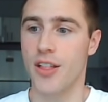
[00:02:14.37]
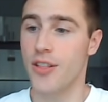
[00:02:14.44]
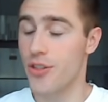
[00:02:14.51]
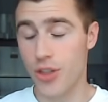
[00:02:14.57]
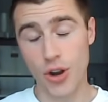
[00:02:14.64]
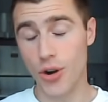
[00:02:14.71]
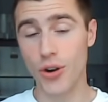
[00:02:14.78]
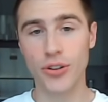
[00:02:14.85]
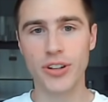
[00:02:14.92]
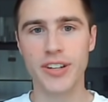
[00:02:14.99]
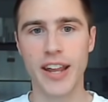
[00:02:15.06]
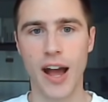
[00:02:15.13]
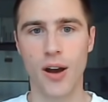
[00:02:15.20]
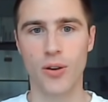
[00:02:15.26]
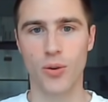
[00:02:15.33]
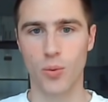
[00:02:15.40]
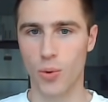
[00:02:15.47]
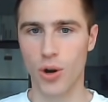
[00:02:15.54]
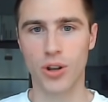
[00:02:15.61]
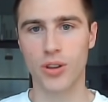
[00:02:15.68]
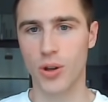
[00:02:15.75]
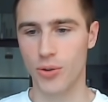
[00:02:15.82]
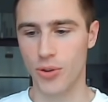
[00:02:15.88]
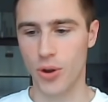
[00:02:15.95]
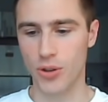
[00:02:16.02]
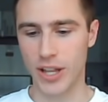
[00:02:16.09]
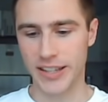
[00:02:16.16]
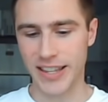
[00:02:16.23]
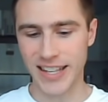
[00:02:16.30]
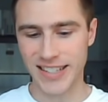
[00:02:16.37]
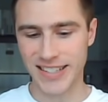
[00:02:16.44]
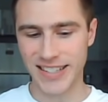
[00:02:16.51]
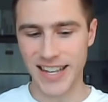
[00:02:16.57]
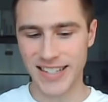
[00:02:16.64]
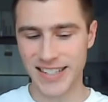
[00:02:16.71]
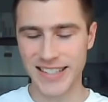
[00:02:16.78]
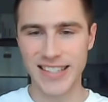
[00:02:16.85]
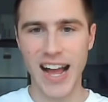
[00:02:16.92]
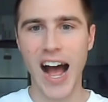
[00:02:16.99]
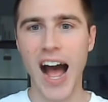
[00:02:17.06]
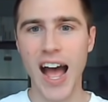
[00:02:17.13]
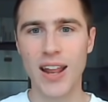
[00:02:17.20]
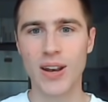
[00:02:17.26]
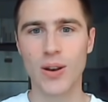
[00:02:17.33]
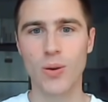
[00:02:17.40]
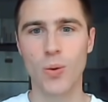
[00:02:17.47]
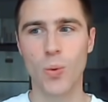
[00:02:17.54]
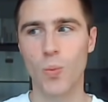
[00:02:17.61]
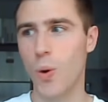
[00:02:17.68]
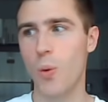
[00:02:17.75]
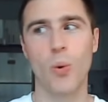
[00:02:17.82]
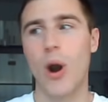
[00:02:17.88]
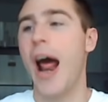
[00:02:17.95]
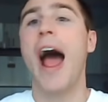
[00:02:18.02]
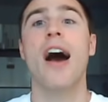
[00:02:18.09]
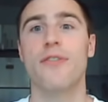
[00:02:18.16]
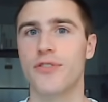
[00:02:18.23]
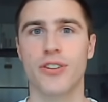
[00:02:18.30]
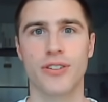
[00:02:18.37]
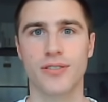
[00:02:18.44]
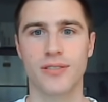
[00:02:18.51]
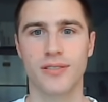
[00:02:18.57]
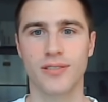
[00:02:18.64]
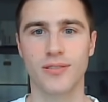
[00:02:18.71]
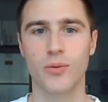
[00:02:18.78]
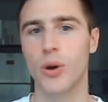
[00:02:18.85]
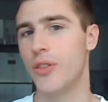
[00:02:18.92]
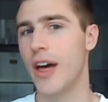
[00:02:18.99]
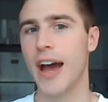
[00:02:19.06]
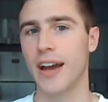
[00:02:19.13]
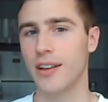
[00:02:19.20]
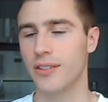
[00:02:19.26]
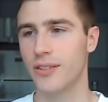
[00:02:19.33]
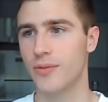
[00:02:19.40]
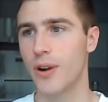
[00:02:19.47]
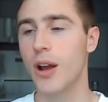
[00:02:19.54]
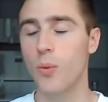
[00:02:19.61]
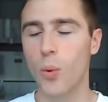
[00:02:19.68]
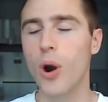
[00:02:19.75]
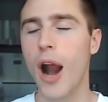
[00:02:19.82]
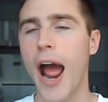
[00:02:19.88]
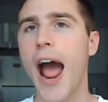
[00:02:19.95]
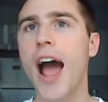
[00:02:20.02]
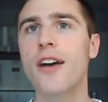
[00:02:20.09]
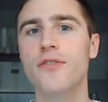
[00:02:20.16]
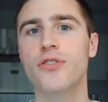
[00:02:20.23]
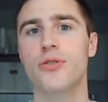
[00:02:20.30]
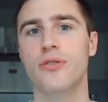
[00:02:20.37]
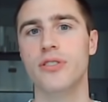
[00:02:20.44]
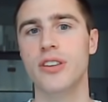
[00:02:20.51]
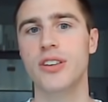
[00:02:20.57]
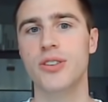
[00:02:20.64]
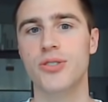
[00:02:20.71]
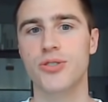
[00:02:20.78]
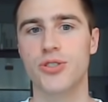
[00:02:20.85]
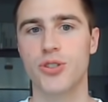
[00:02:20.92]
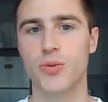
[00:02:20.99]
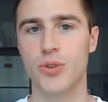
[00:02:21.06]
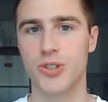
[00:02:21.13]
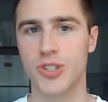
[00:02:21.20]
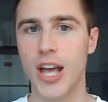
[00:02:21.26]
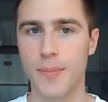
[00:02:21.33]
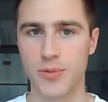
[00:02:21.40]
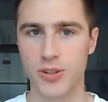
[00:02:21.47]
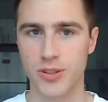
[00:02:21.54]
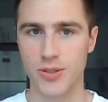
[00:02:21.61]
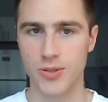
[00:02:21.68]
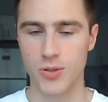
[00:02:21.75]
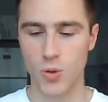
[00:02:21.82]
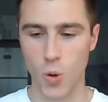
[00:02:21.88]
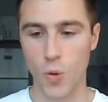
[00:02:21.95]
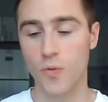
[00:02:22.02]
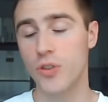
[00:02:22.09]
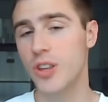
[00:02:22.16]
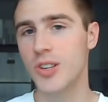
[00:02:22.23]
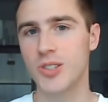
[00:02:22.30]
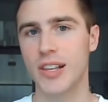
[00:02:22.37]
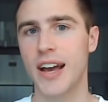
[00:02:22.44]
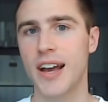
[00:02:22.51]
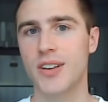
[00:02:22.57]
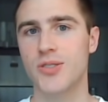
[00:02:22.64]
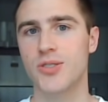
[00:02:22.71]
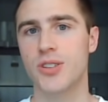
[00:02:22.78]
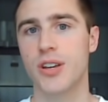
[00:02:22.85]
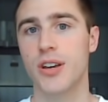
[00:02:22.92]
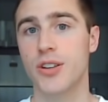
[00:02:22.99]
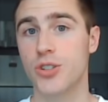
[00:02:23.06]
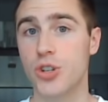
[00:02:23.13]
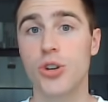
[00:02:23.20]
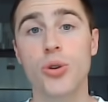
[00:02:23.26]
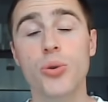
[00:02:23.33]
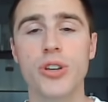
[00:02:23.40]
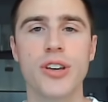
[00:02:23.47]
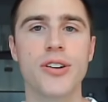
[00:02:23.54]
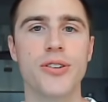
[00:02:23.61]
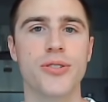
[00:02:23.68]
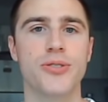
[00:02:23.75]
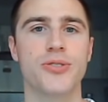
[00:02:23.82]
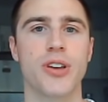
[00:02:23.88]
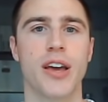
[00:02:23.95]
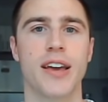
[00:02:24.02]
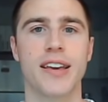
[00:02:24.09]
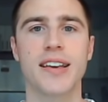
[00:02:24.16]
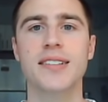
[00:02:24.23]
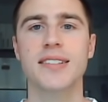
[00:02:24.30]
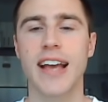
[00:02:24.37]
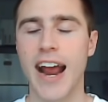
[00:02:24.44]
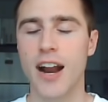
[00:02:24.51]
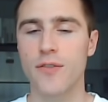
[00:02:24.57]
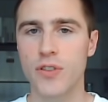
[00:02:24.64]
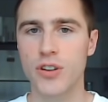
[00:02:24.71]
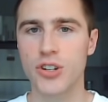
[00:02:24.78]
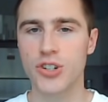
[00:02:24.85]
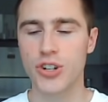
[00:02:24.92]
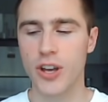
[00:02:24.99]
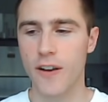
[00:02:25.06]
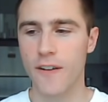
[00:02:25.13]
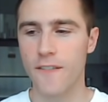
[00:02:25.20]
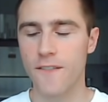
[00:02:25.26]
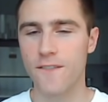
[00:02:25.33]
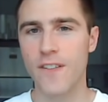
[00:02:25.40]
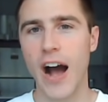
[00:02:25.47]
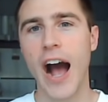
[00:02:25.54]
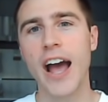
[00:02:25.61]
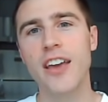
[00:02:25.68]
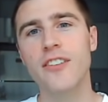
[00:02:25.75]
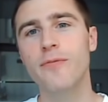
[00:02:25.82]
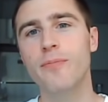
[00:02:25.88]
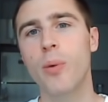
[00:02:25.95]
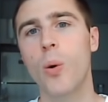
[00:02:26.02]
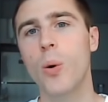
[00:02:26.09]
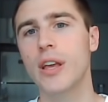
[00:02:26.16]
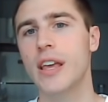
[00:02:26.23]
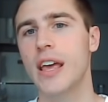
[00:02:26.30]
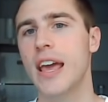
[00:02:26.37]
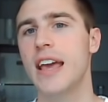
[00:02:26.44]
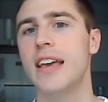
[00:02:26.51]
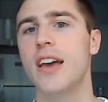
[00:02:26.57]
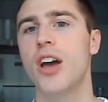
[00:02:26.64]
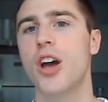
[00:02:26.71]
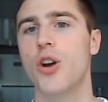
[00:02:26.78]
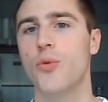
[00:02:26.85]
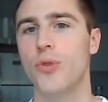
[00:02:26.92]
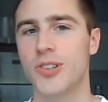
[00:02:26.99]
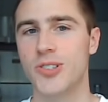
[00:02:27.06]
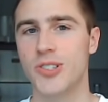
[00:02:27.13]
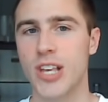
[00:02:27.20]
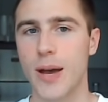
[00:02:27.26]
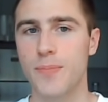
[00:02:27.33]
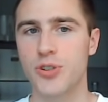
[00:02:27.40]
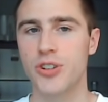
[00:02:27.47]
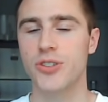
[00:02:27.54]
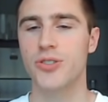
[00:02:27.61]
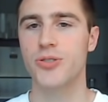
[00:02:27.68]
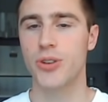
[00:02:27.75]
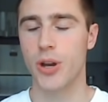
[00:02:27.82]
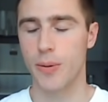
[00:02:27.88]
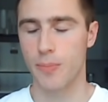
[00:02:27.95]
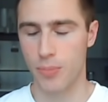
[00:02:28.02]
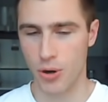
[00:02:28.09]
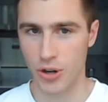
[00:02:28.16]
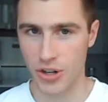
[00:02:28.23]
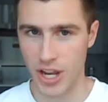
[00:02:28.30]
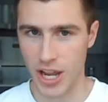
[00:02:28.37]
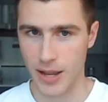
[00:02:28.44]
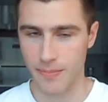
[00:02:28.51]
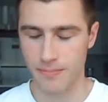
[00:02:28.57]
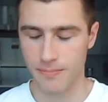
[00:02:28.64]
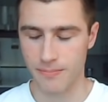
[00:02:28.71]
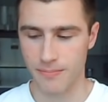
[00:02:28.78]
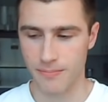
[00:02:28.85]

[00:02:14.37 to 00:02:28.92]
The early down workload, though, like that's not what we're after with Ekeler, right? We're after these receptions. Over these last 2 years, he's averaged 5.8 receptions per game.